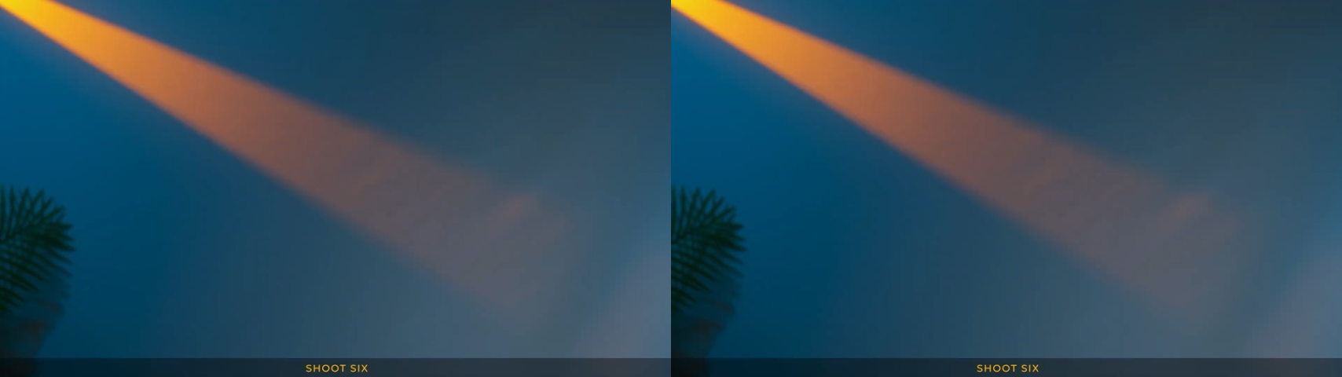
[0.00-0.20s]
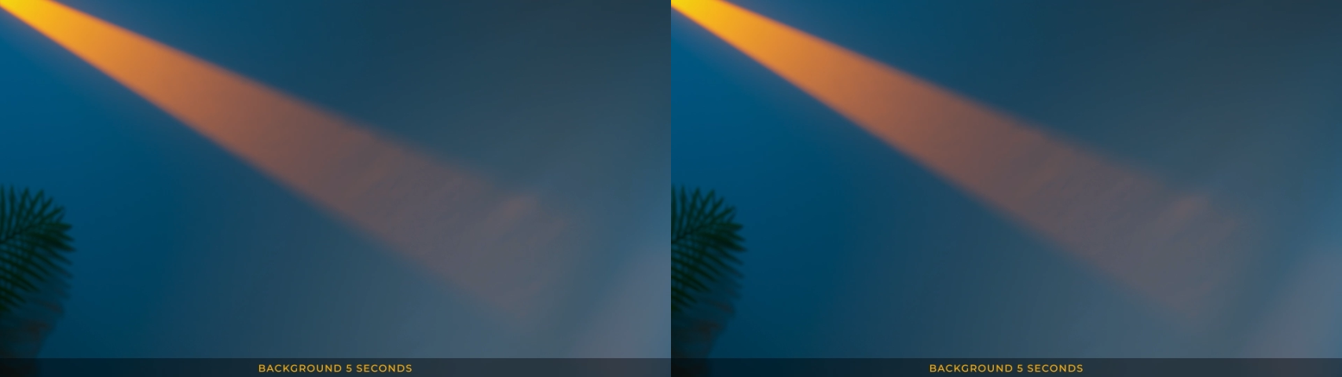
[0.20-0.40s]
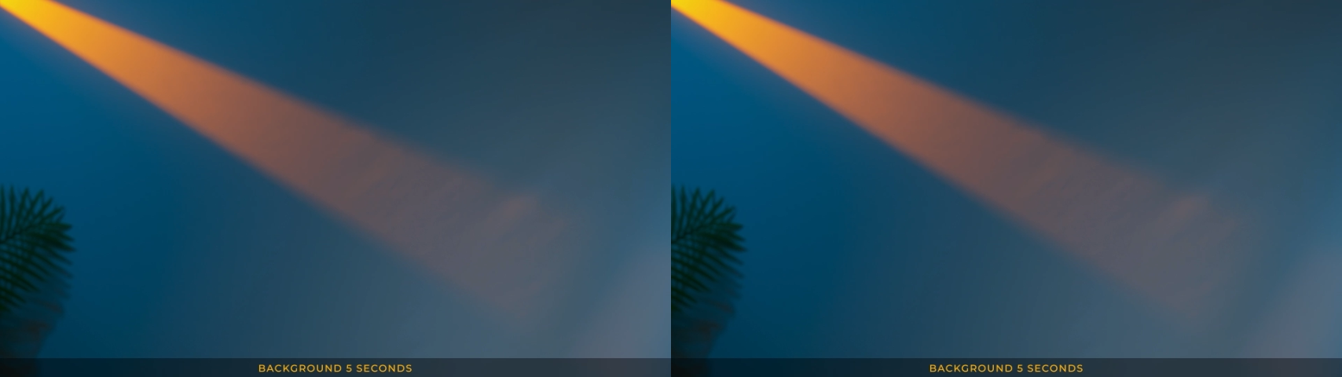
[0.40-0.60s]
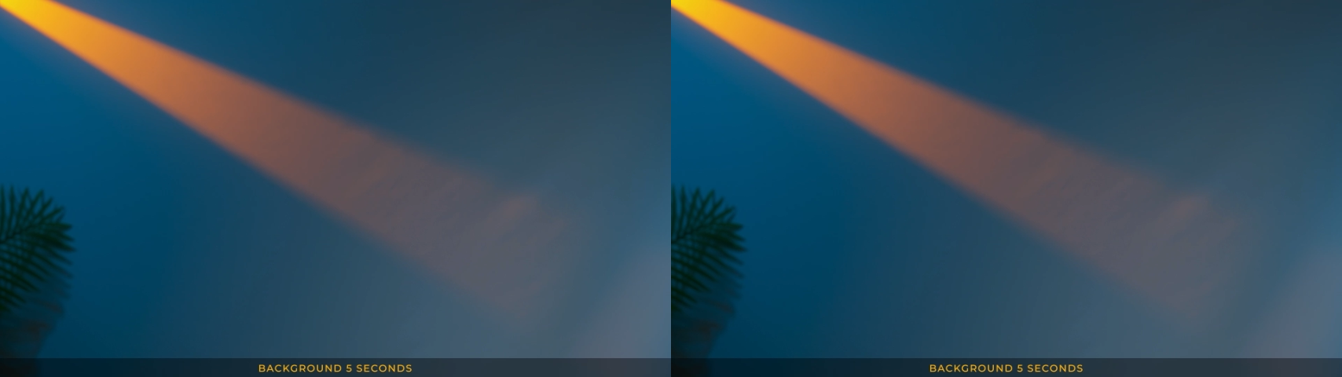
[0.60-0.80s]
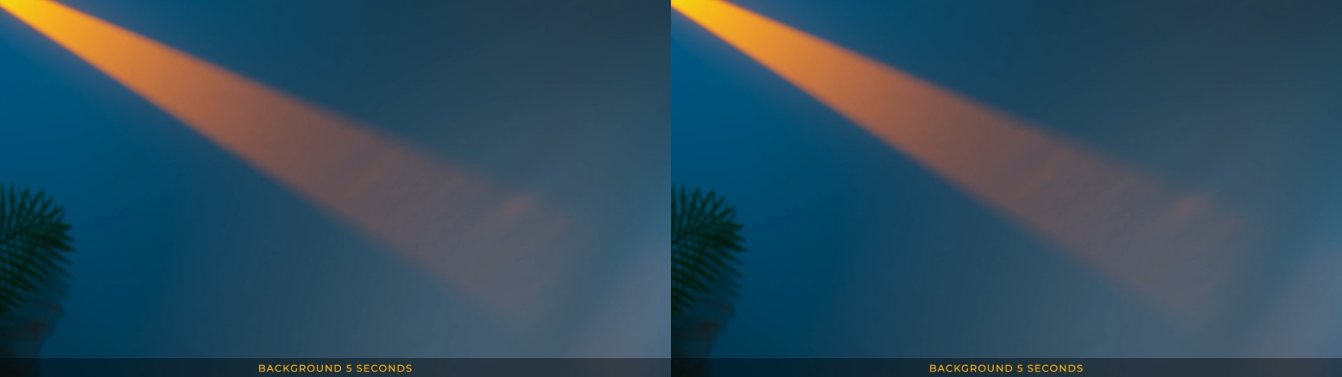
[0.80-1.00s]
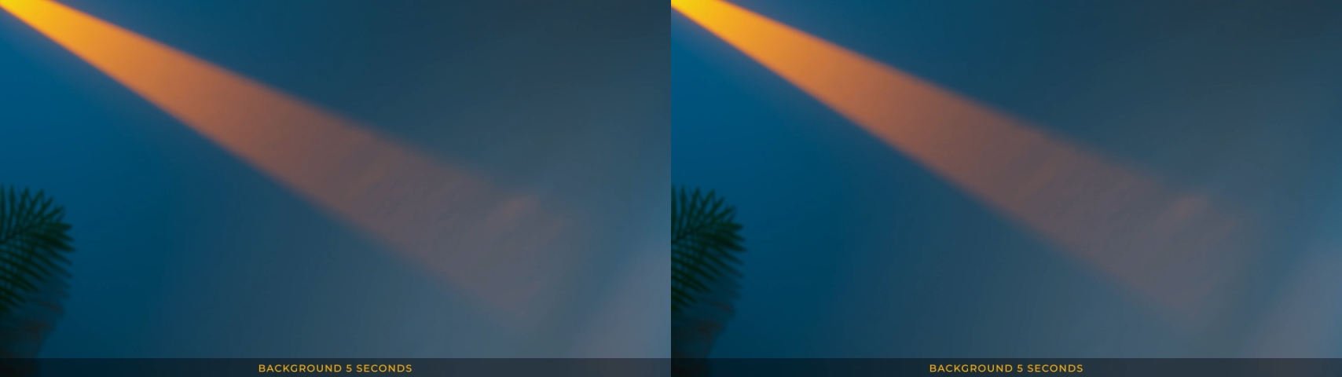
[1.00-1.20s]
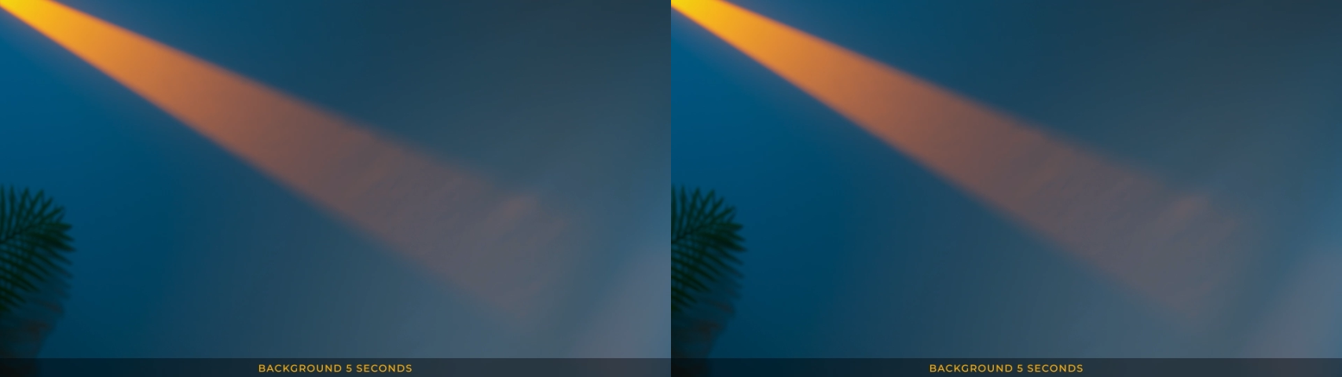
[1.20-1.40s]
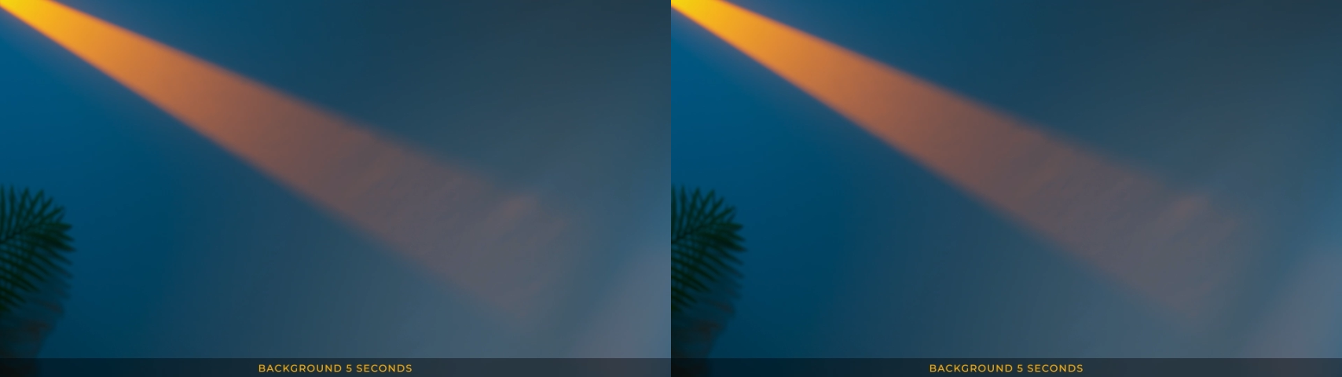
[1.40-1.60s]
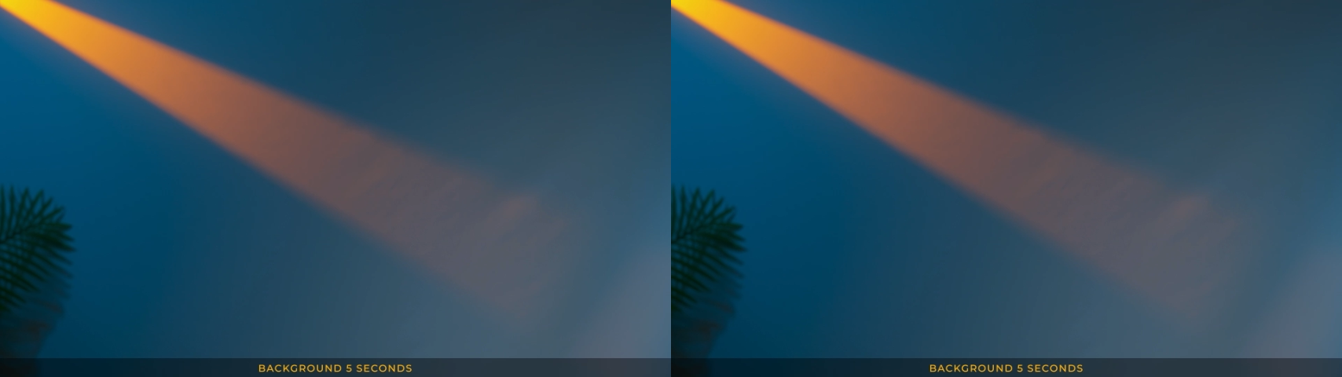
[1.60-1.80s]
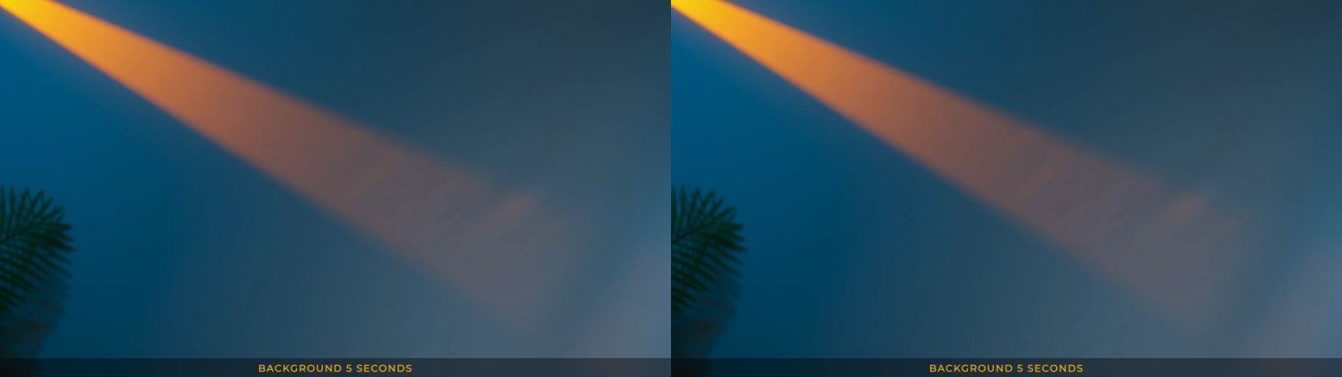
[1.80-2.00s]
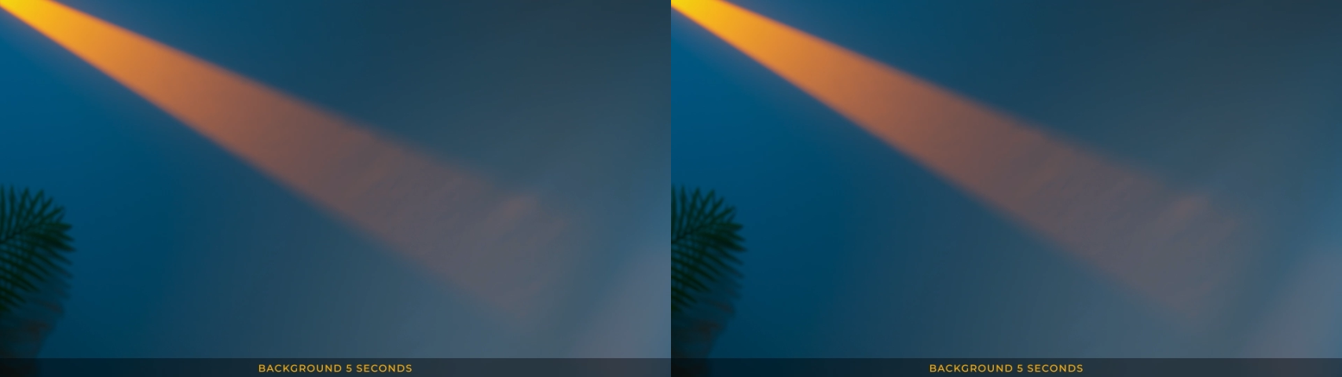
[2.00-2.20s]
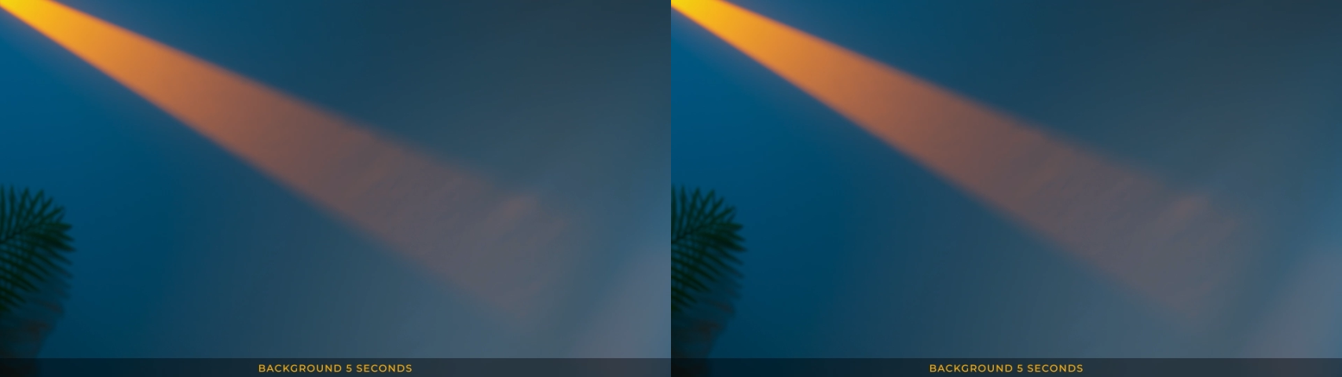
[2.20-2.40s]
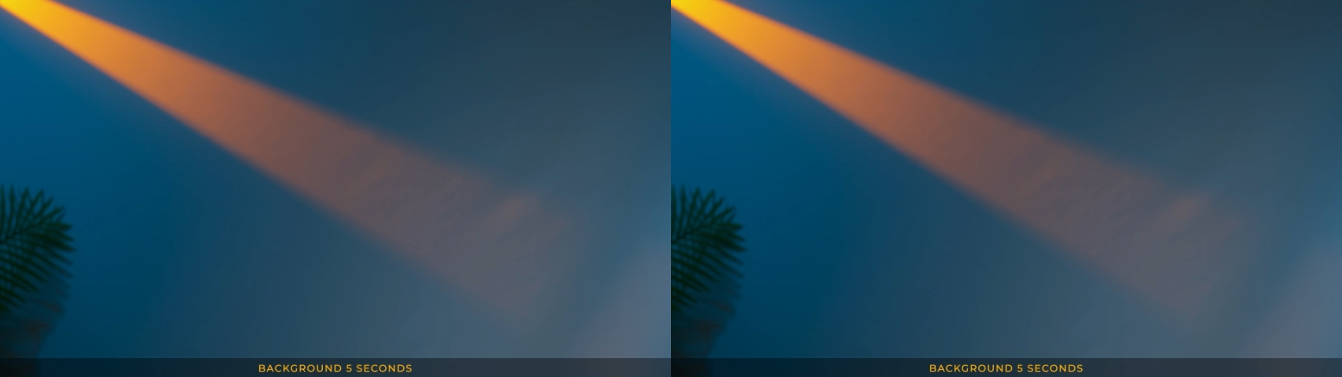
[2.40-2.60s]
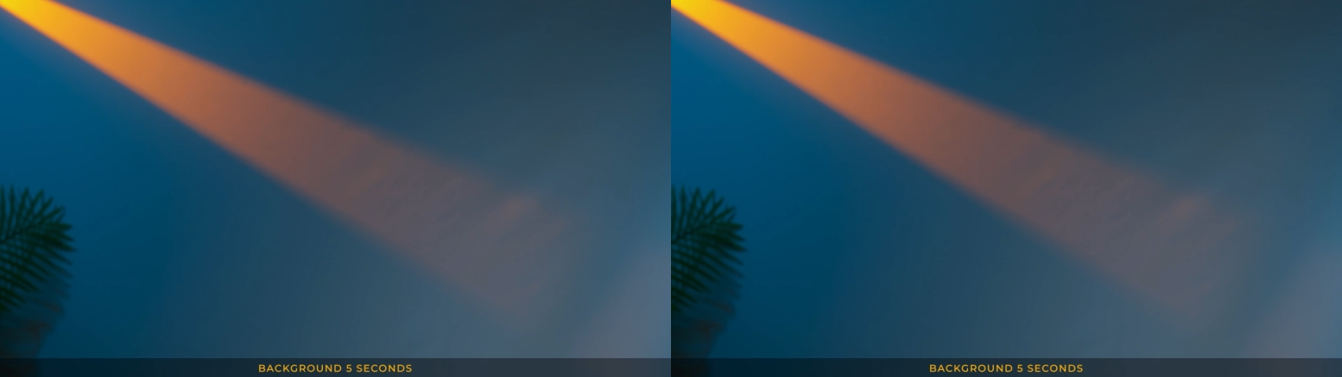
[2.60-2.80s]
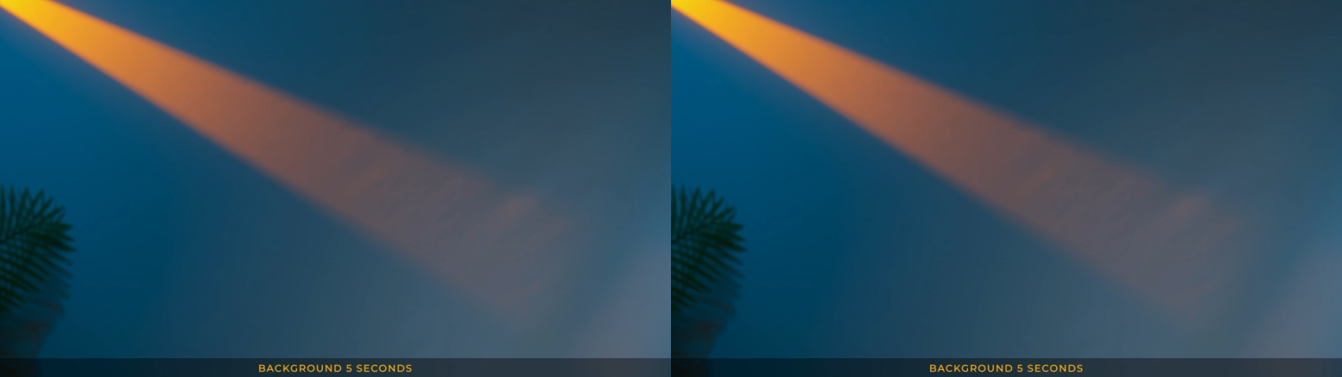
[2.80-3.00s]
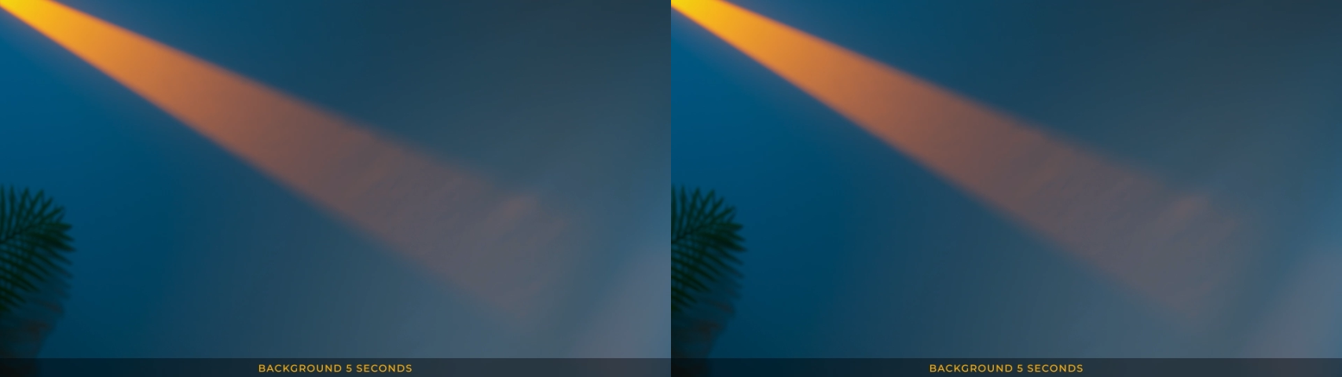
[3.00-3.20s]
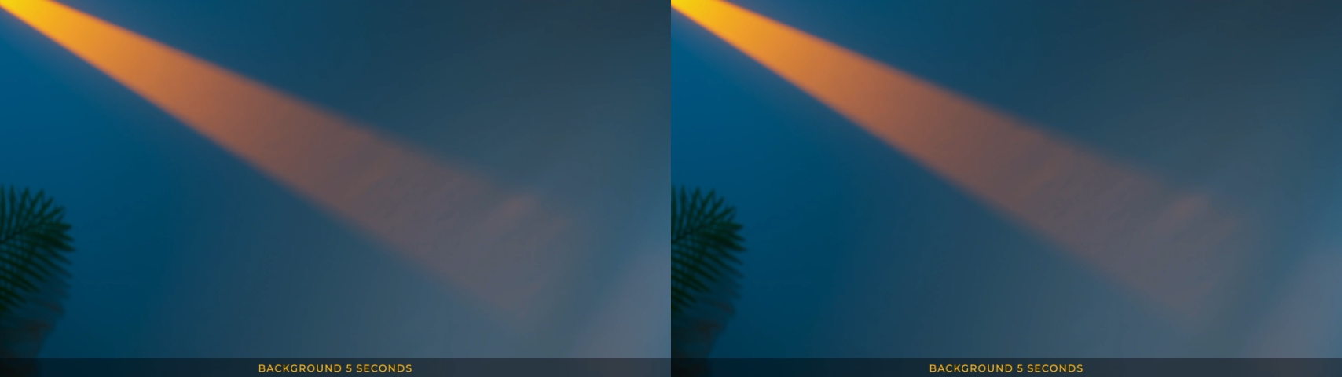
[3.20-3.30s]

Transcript: [unreadable: no face in view]